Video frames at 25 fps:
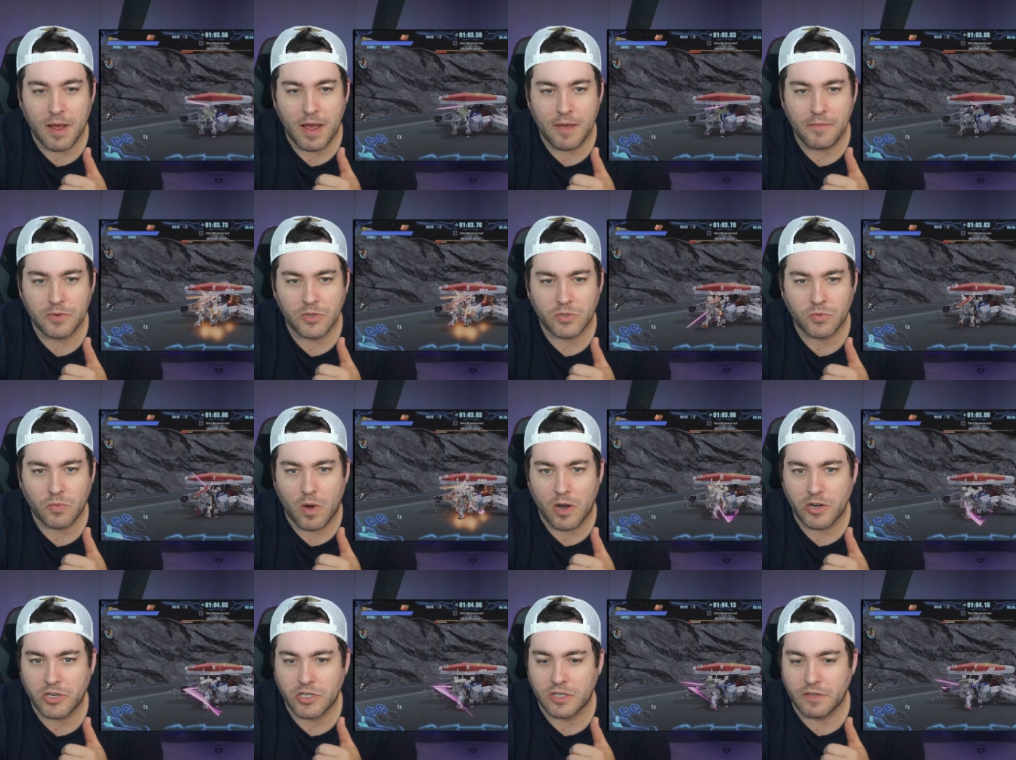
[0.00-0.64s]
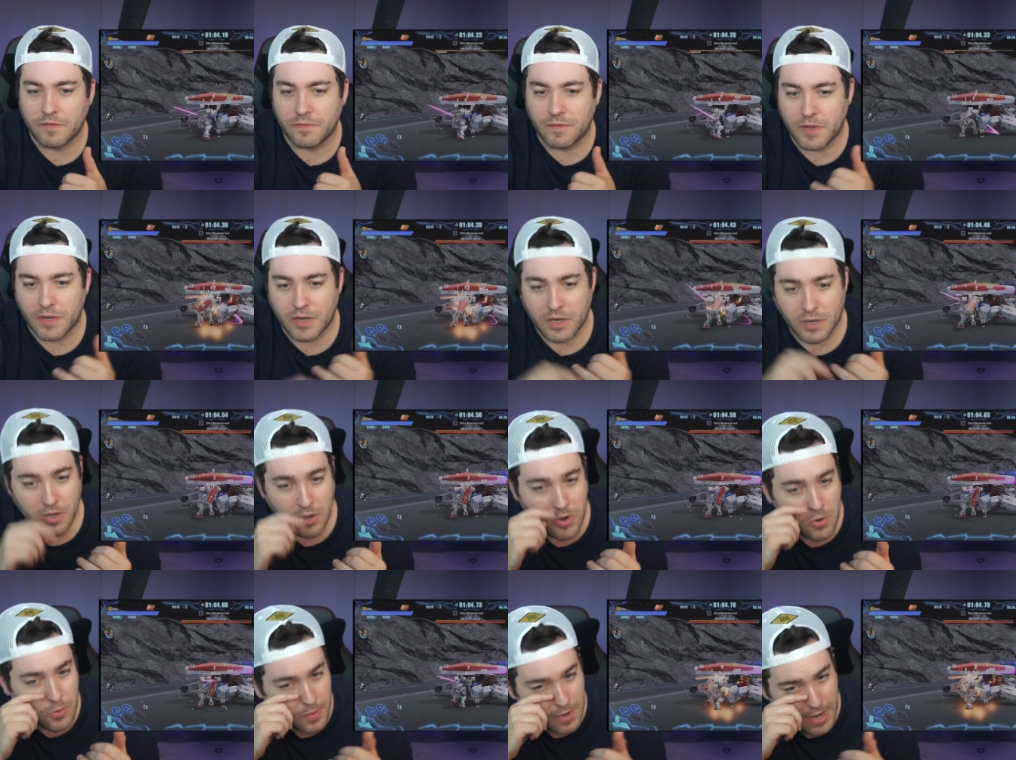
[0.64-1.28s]
I was watching
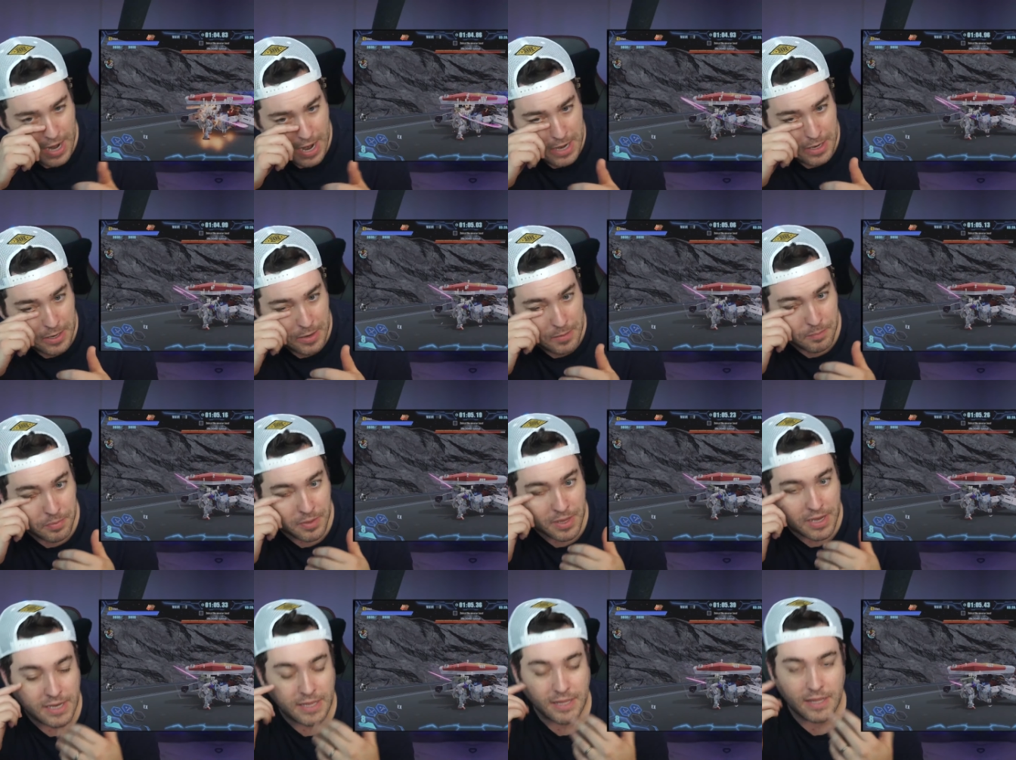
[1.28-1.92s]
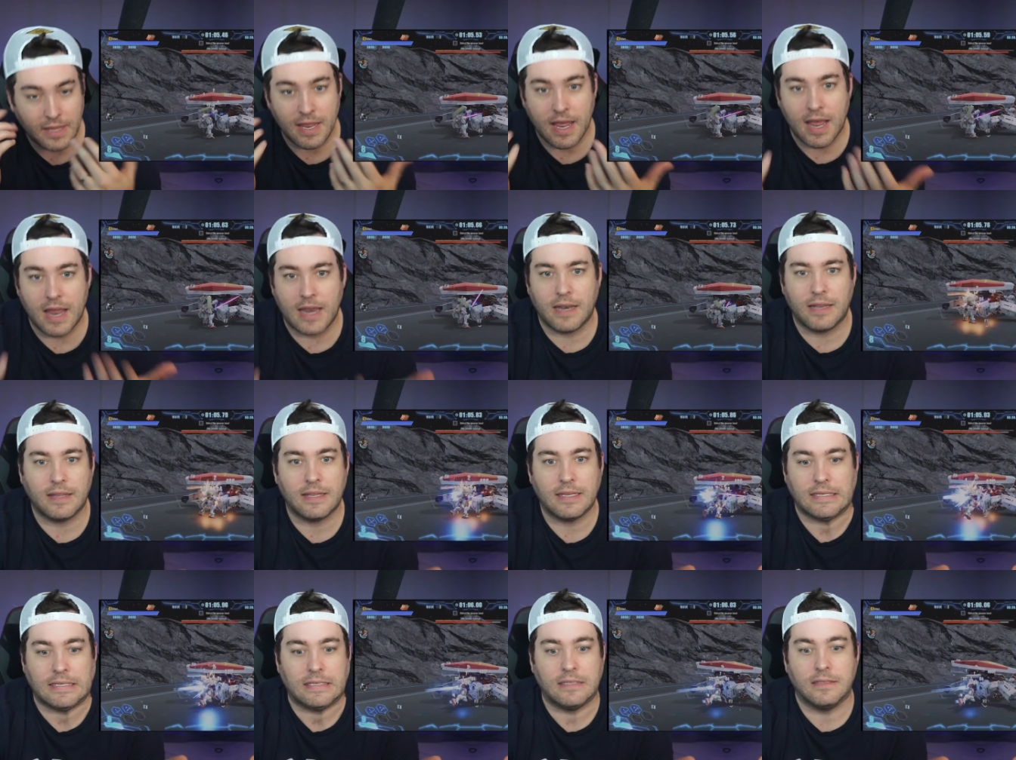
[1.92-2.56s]
video and kind of complaining that
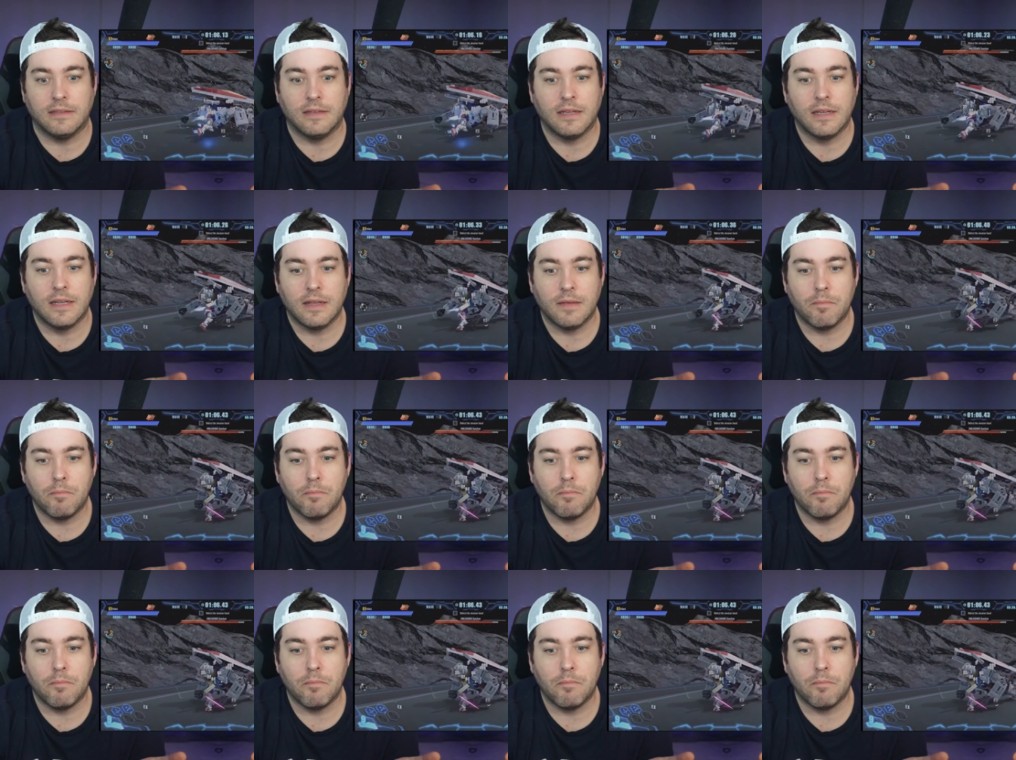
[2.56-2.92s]
this